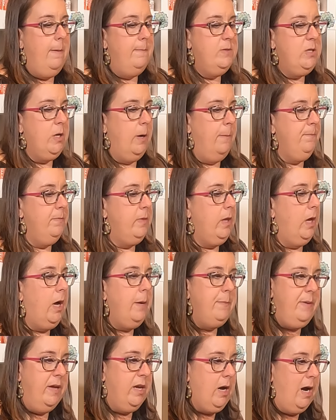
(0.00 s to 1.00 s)
So
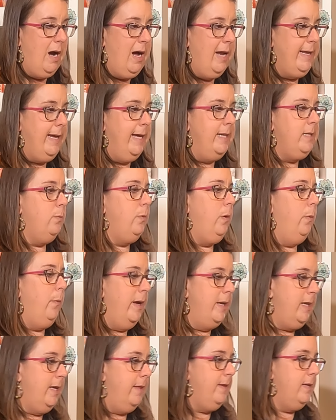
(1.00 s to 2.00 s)
hubby caught it. We
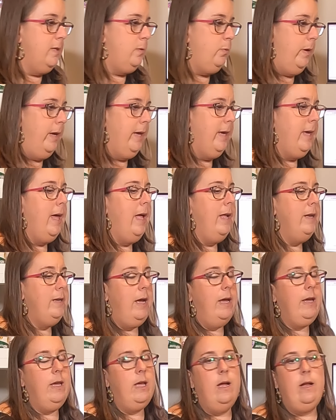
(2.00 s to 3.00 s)
went in this weekend.
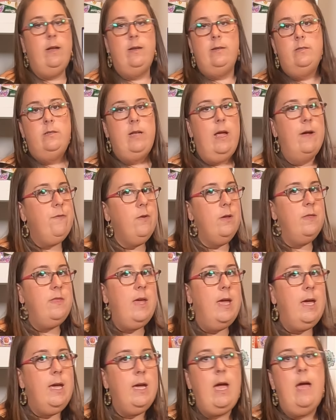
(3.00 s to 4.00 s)
I got
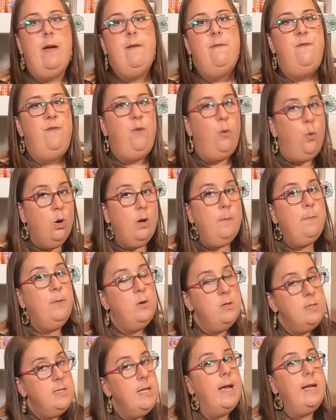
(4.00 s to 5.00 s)
everything at
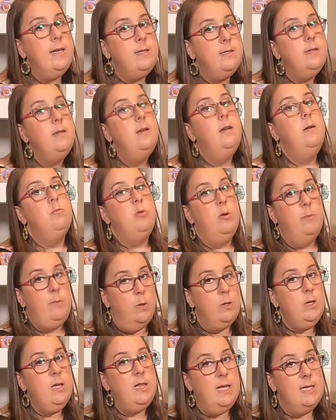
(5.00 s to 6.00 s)
4%
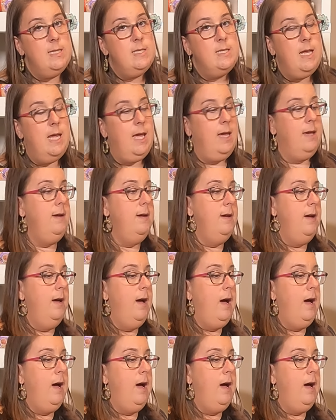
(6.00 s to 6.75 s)
promoted listing.